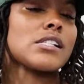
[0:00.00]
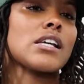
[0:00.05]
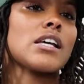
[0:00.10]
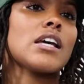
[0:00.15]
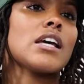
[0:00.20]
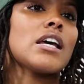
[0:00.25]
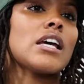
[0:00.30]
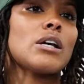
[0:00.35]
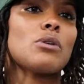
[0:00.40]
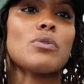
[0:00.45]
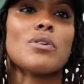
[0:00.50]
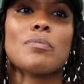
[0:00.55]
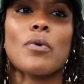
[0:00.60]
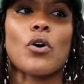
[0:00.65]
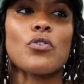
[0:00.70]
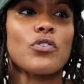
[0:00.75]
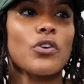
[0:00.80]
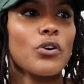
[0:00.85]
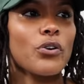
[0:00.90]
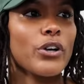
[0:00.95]
Mm-hmm. We
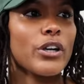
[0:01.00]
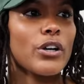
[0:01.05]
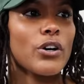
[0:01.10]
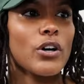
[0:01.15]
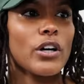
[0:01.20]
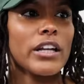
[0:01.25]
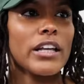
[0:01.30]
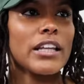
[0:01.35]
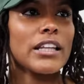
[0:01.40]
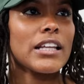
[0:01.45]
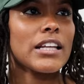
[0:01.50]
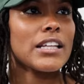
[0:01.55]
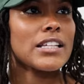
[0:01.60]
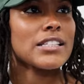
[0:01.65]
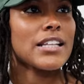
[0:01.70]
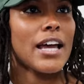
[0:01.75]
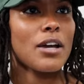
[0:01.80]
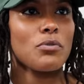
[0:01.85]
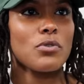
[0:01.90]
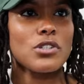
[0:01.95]
both agree on it. Then
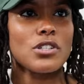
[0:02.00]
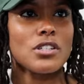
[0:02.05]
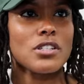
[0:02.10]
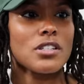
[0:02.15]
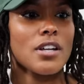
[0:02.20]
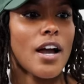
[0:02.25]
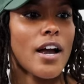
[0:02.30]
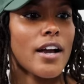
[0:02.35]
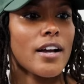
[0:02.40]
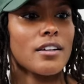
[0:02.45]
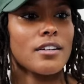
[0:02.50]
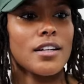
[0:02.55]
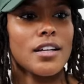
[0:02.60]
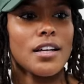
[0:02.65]
it's like, we'll just start